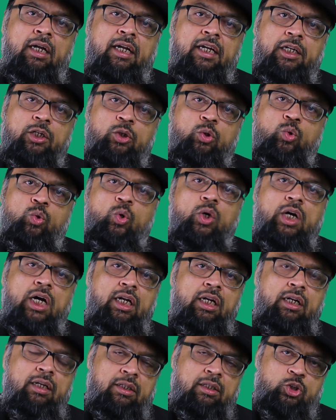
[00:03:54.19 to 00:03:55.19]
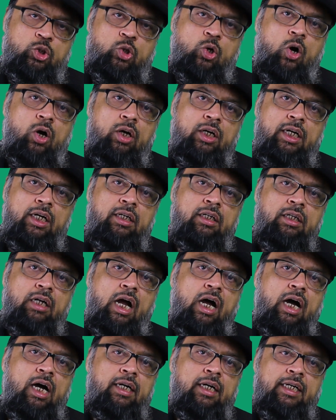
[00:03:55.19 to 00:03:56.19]
in Google Scholar
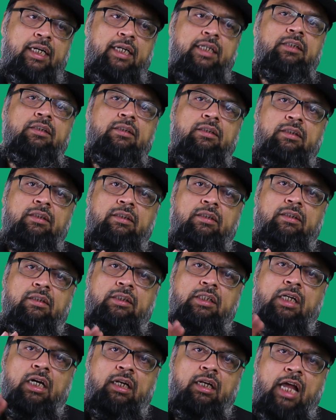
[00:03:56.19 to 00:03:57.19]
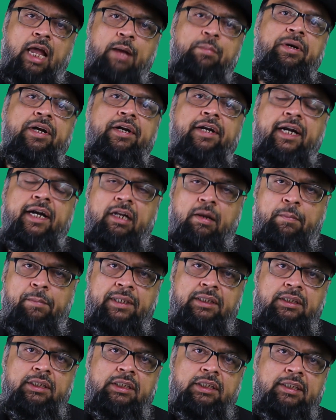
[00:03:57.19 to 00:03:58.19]
or in the library
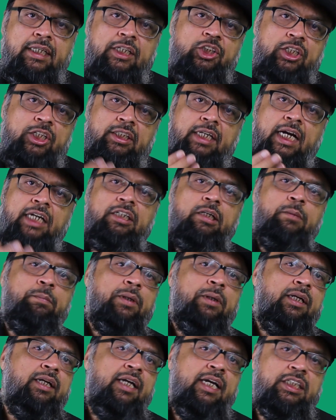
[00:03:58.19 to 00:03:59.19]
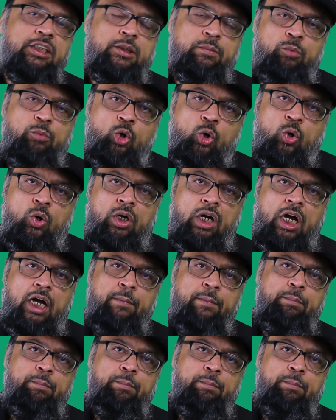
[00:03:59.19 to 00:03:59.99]
databases such as IEEE Explore or